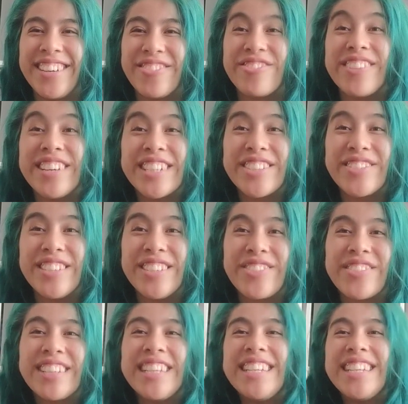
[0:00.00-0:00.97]
wrist
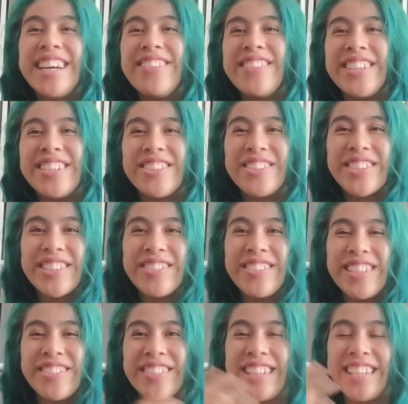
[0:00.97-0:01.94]
one's really numb, the shoulder
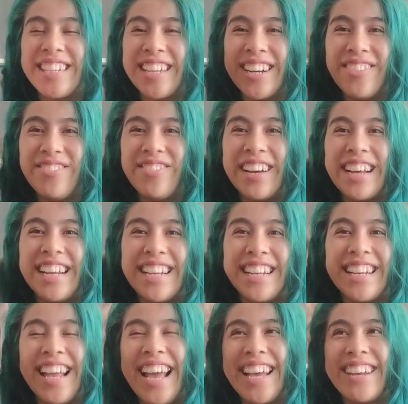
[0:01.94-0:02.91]
one's really numb, my
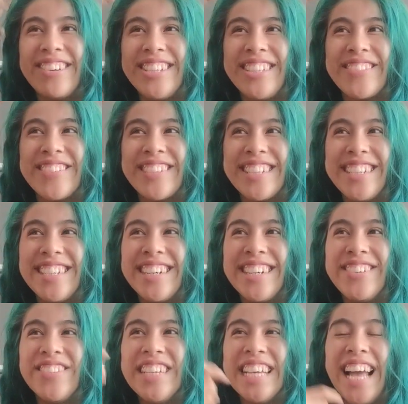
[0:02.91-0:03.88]
head one's really
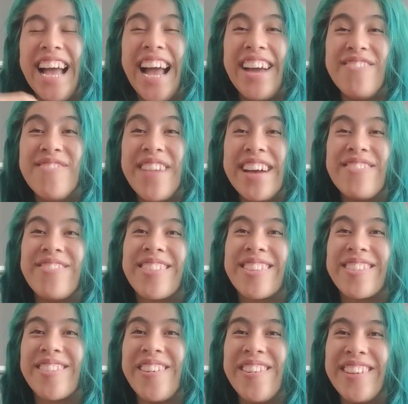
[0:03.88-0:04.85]
numb, and my
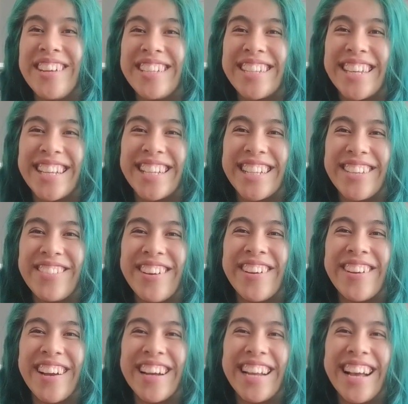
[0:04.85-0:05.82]
throat is killing me
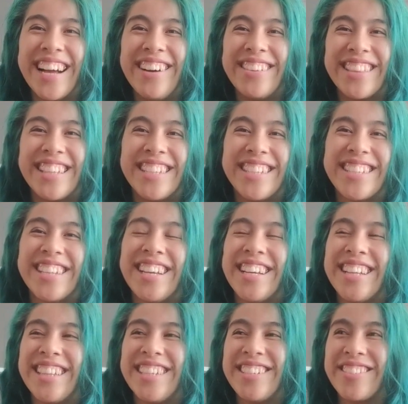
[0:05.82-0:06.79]
right now.
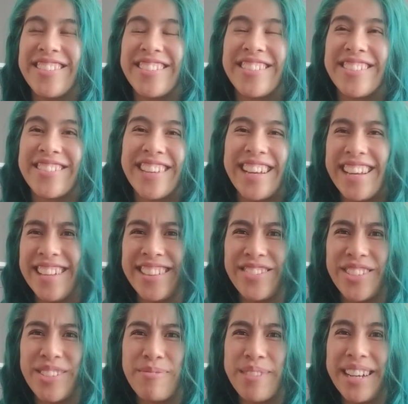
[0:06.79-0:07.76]
This shoulder's okay.
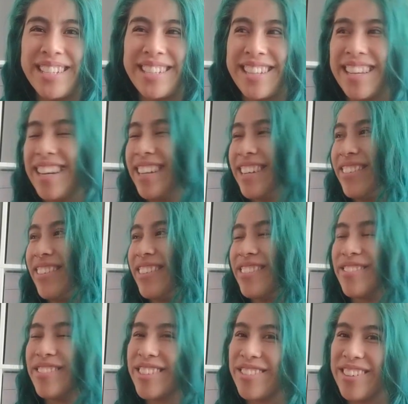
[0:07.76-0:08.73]
Surprisingly, I don't
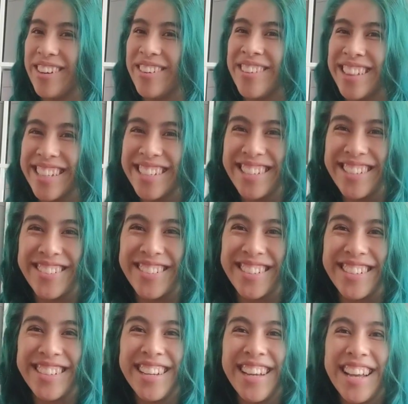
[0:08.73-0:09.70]
know what's going on with this
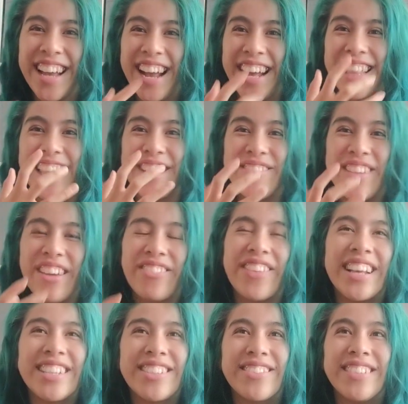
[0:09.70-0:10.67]
shoulder. And like my
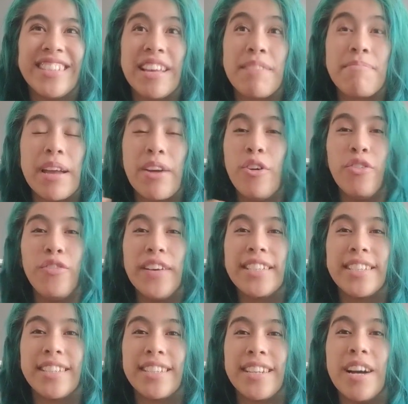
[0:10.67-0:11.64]
face one's like, my whole
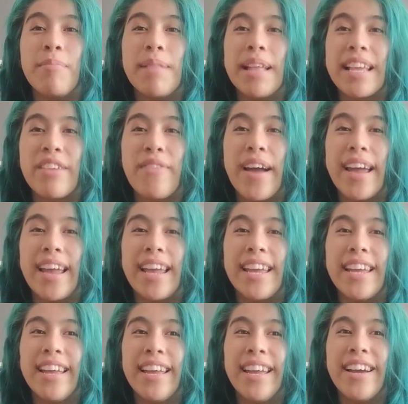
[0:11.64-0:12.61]
face is numb. Like if
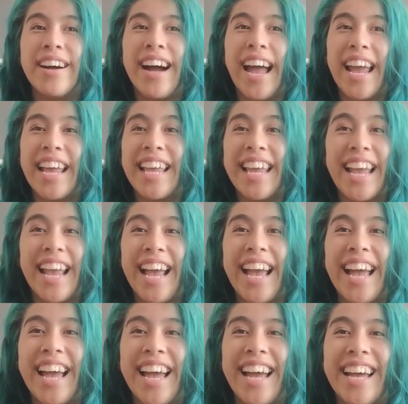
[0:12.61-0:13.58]
I
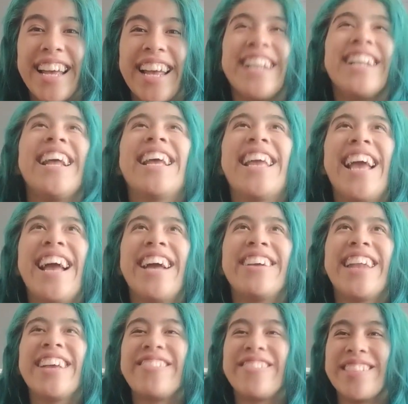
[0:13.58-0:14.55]

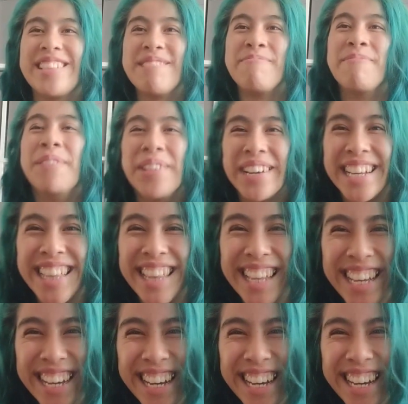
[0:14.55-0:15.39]
can't like really breathe.